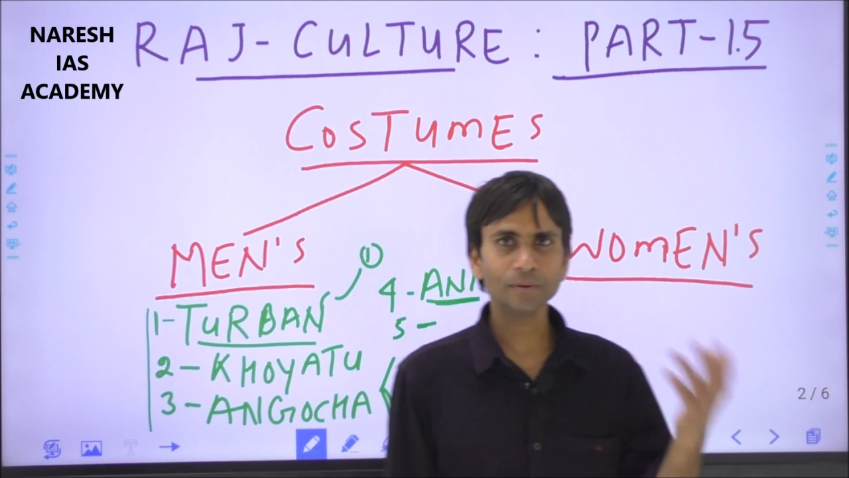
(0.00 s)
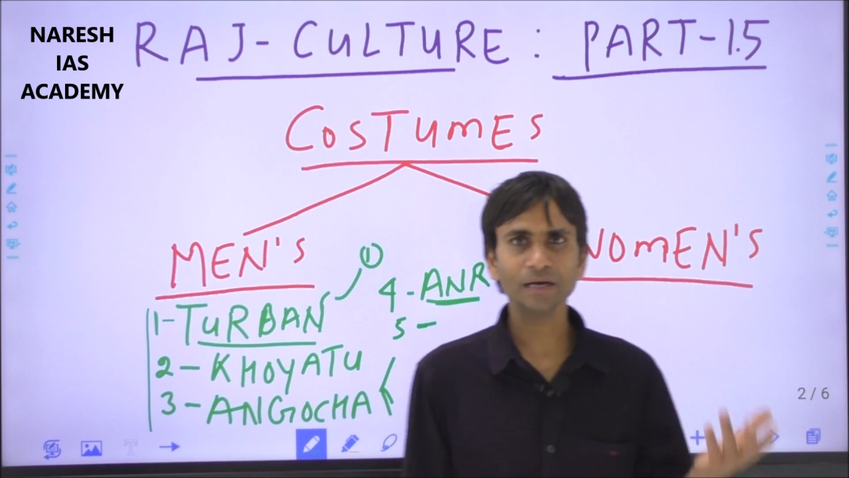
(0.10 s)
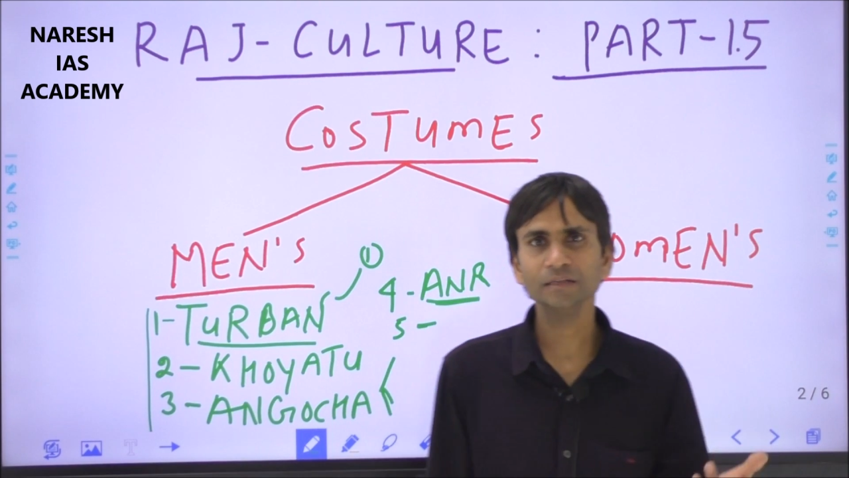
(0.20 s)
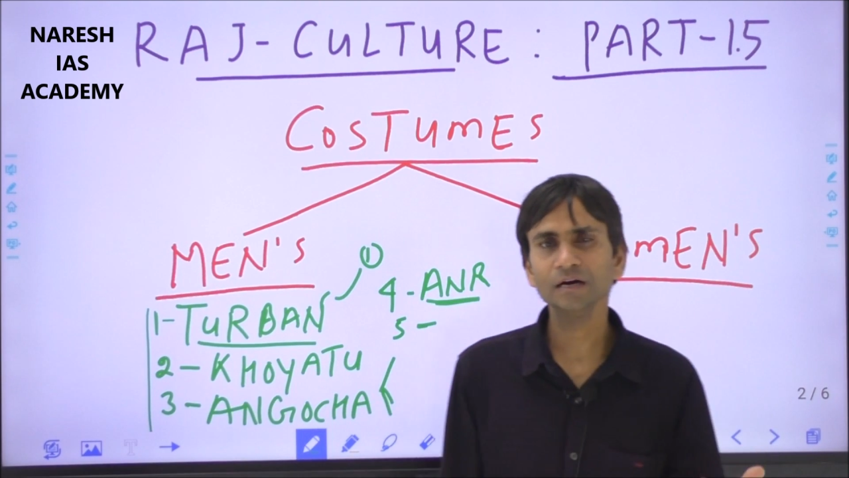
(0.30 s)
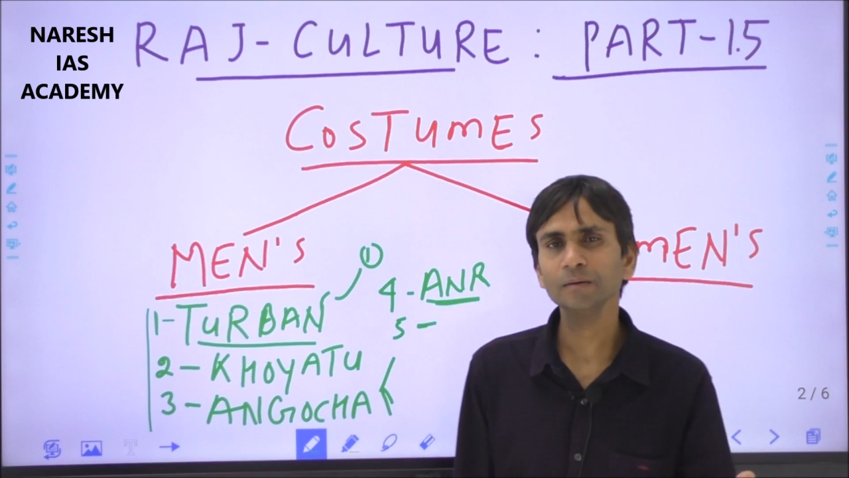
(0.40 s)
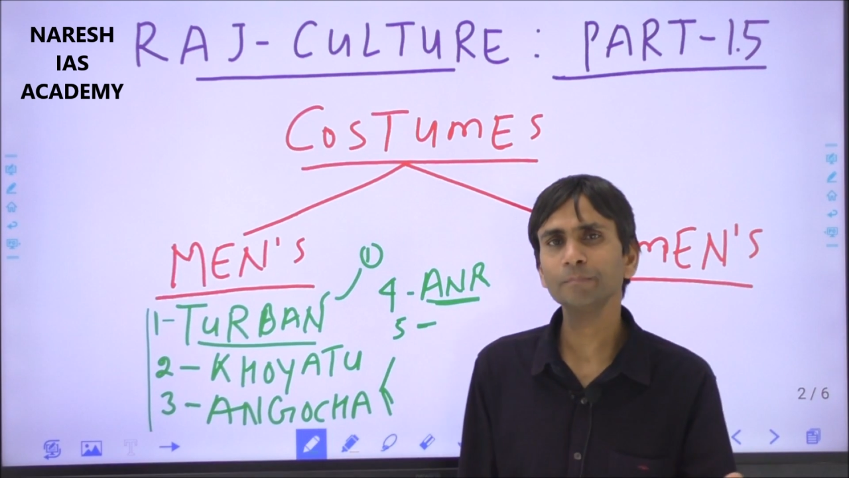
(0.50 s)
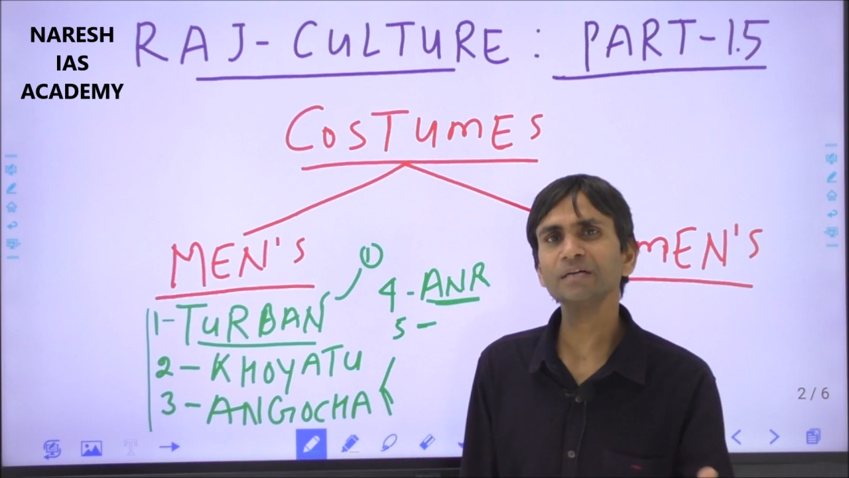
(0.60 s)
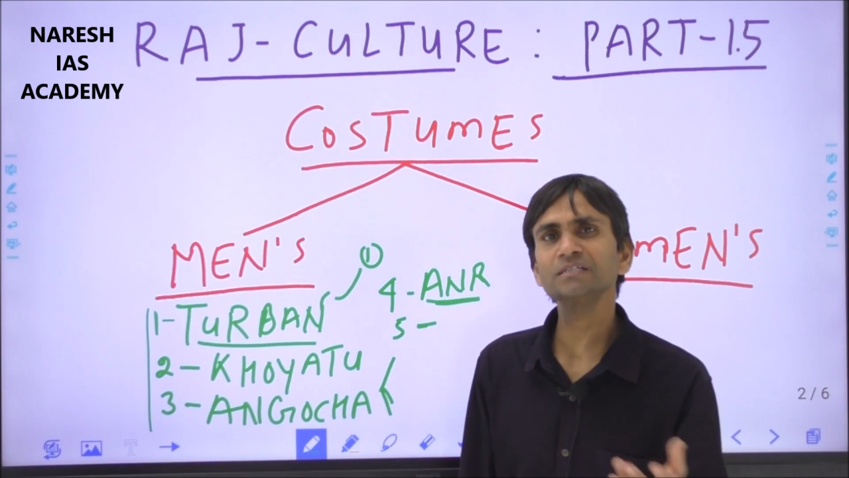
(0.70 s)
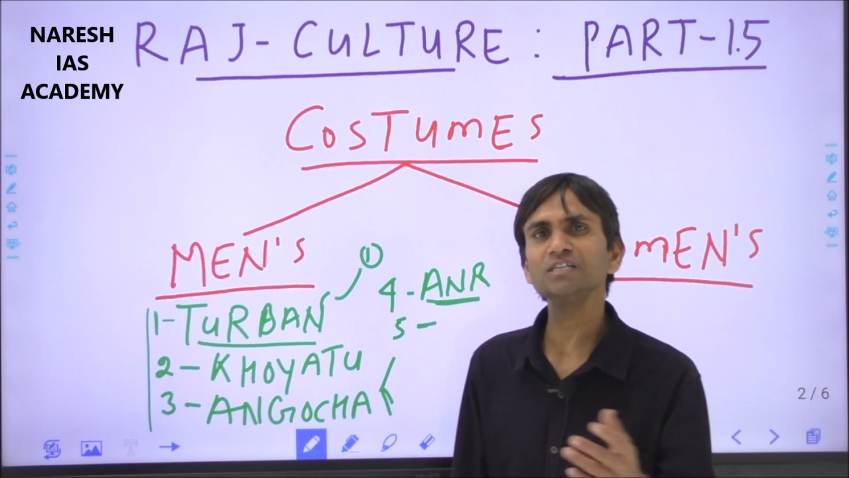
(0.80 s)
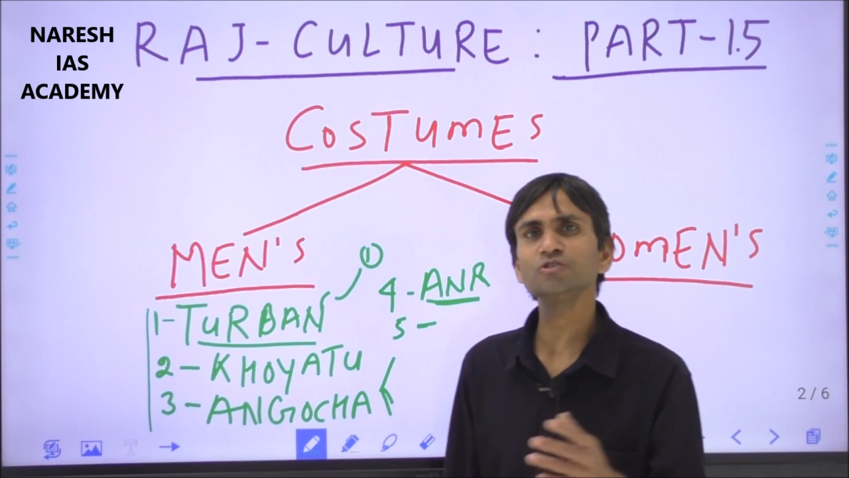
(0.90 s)
by the
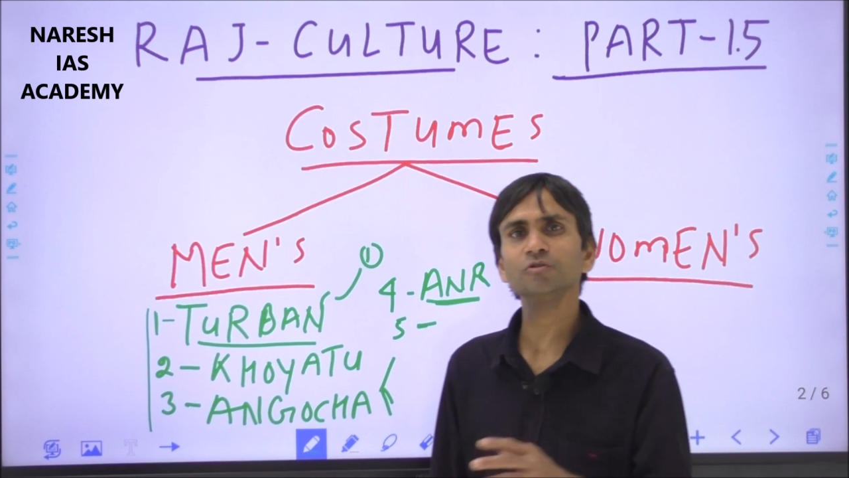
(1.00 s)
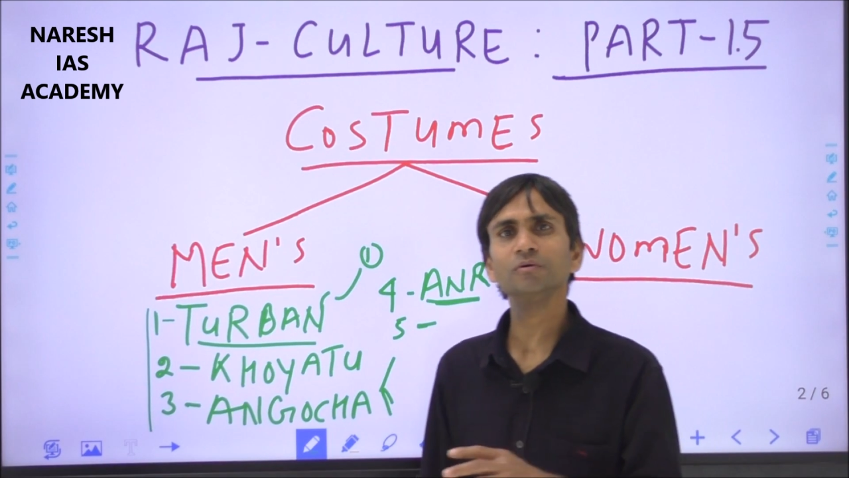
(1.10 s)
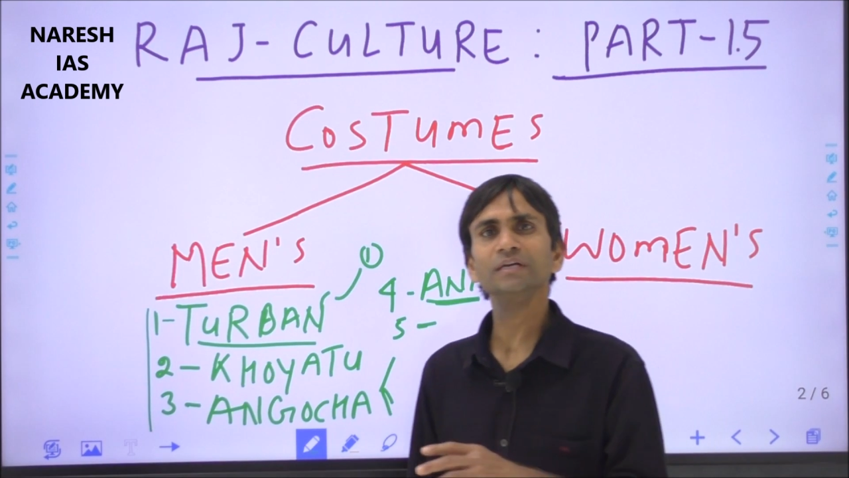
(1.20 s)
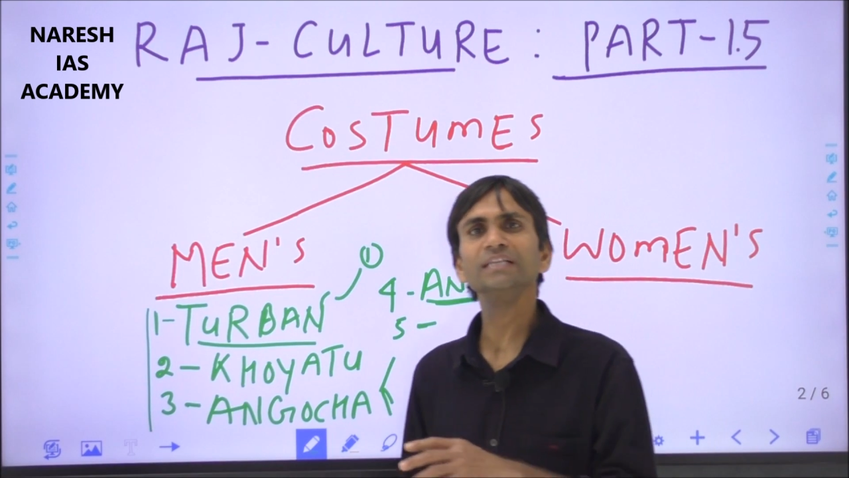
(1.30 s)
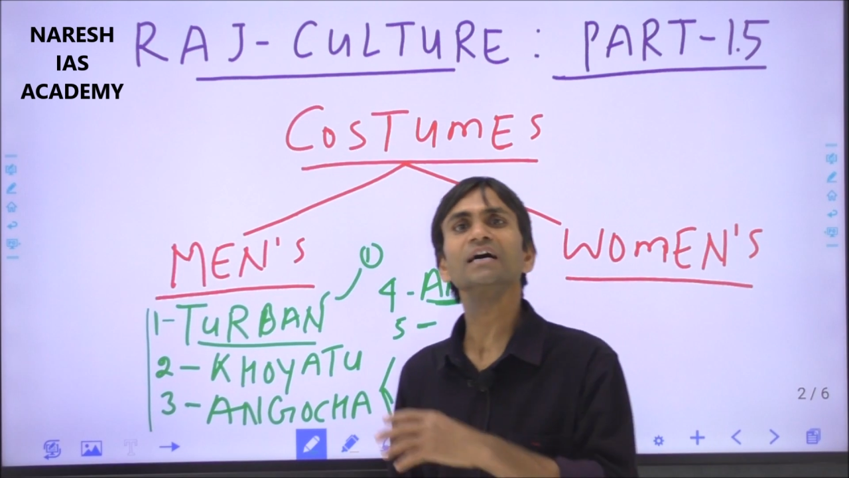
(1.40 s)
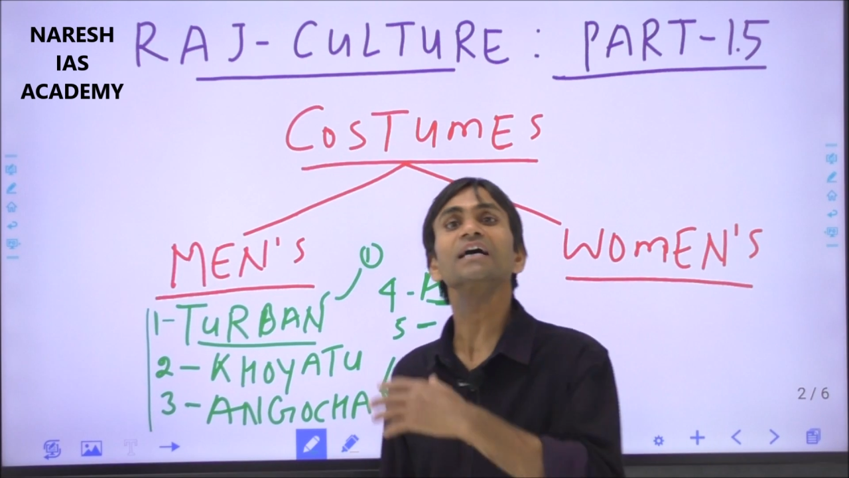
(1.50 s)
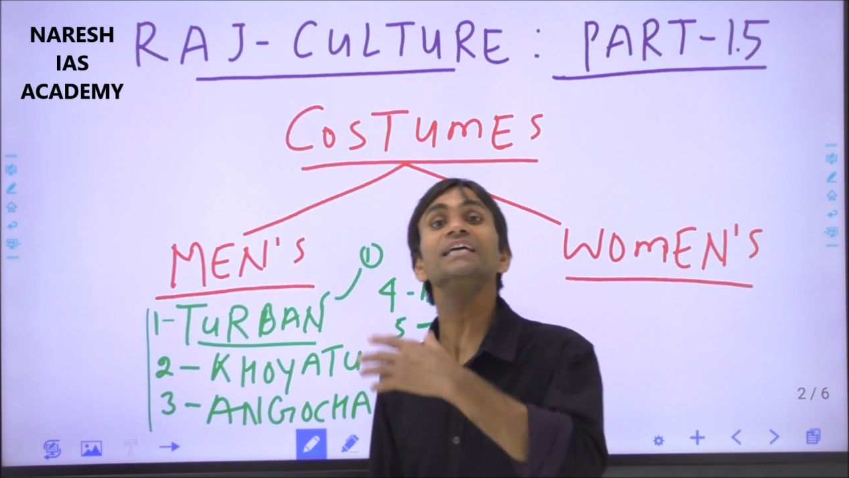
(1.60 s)
persons in the